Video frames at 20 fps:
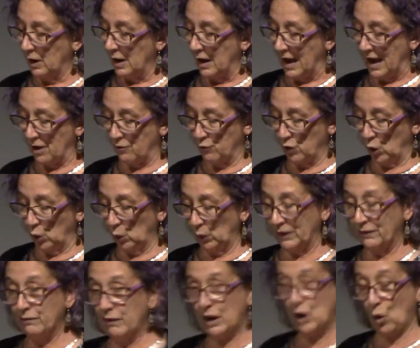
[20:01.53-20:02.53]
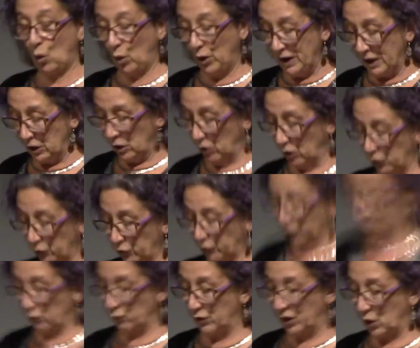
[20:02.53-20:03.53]
Her role in the oikos
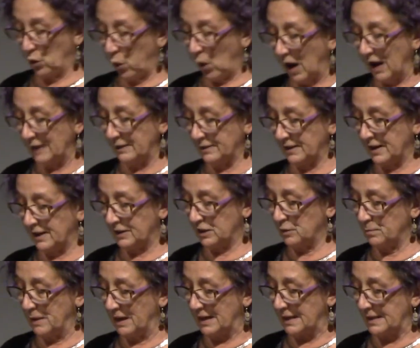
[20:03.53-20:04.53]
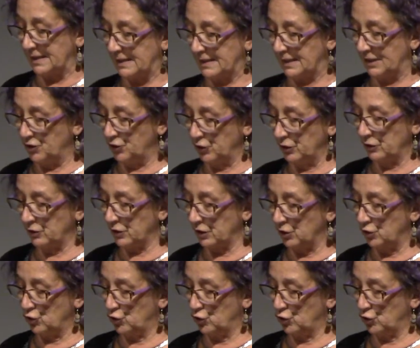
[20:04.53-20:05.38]
requires her to make decisions and